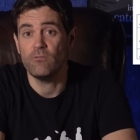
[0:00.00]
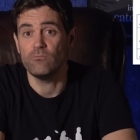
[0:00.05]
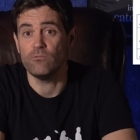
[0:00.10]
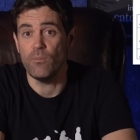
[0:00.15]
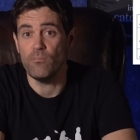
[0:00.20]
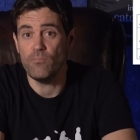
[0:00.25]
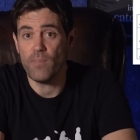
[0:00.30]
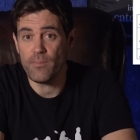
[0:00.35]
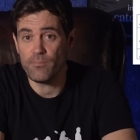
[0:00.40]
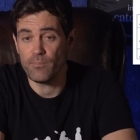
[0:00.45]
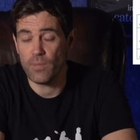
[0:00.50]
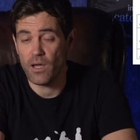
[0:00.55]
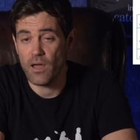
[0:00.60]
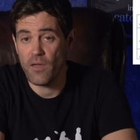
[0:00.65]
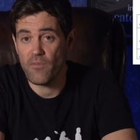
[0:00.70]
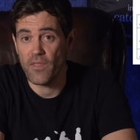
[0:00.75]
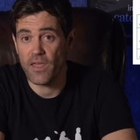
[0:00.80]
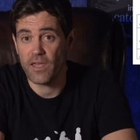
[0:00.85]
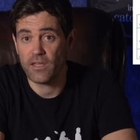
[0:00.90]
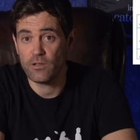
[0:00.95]

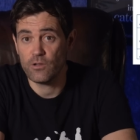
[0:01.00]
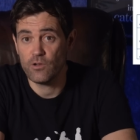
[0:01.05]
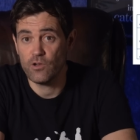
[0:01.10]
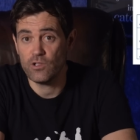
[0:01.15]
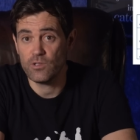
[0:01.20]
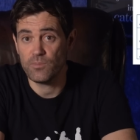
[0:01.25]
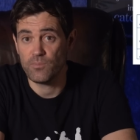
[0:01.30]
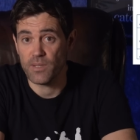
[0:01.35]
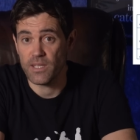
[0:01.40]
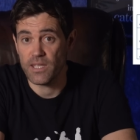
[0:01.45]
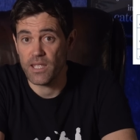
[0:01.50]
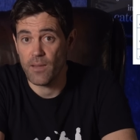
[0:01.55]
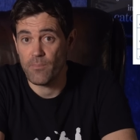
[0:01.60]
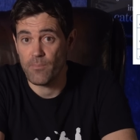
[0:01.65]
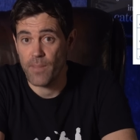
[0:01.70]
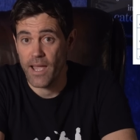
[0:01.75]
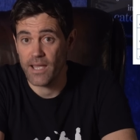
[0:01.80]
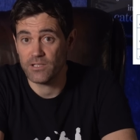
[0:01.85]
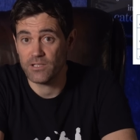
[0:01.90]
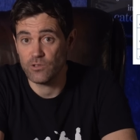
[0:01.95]
remember, there could be a
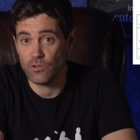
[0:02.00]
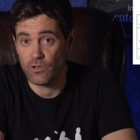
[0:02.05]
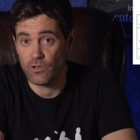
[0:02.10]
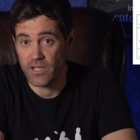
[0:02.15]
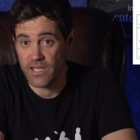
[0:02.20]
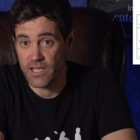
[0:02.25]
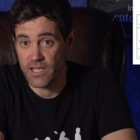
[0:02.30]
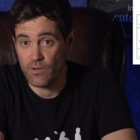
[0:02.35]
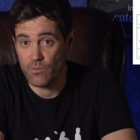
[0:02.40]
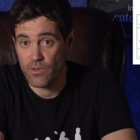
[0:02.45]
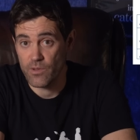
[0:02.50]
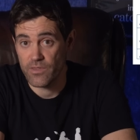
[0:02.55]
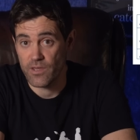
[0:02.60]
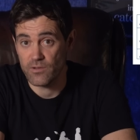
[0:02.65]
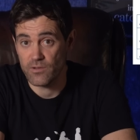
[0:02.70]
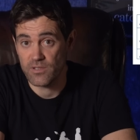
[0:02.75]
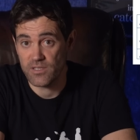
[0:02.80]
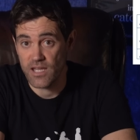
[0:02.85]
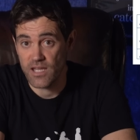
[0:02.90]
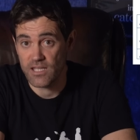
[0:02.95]
backdoor here with
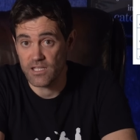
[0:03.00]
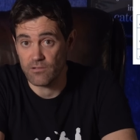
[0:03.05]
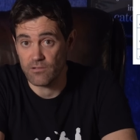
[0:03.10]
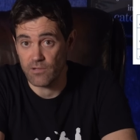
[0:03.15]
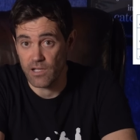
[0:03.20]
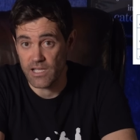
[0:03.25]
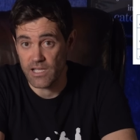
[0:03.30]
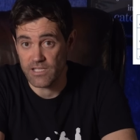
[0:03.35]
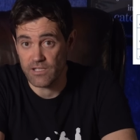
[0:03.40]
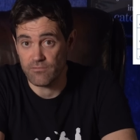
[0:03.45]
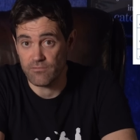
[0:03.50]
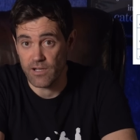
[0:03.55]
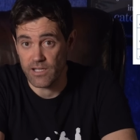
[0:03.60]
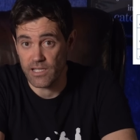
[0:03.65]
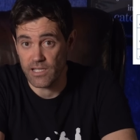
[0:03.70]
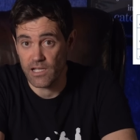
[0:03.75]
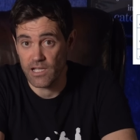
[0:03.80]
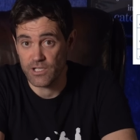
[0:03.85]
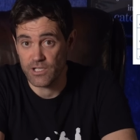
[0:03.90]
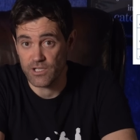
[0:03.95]
those data related
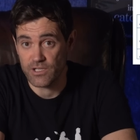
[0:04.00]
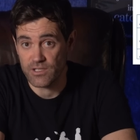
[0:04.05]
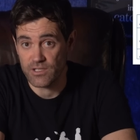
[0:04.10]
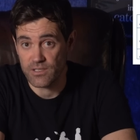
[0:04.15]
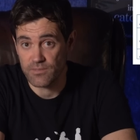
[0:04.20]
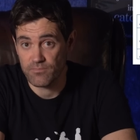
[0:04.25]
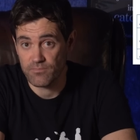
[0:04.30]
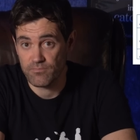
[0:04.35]
regulations.